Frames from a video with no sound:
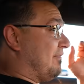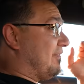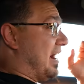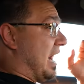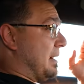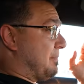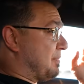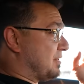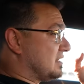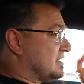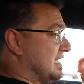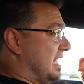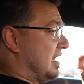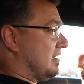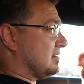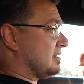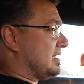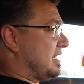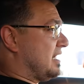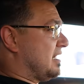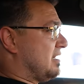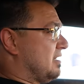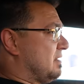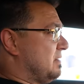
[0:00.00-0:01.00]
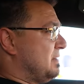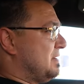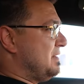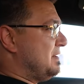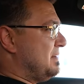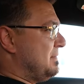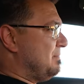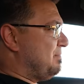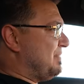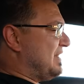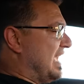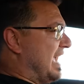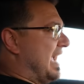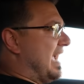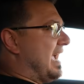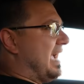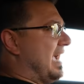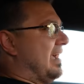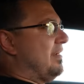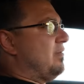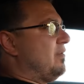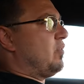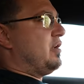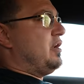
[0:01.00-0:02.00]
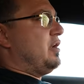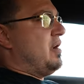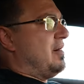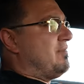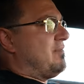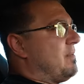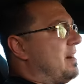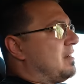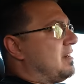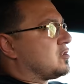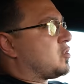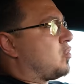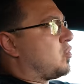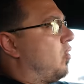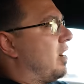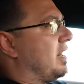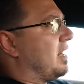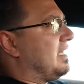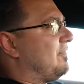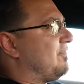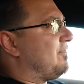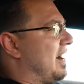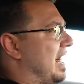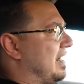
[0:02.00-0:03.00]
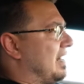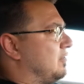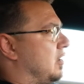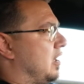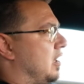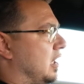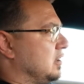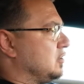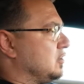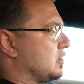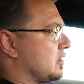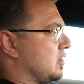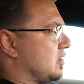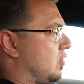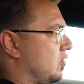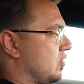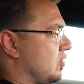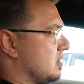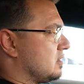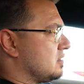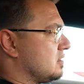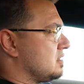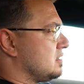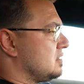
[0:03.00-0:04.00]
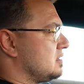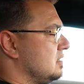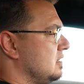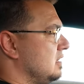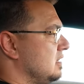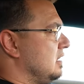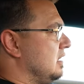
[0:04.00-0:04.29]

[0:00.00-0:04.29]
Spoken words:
Vipers out there, and when you have about 2,500 horse,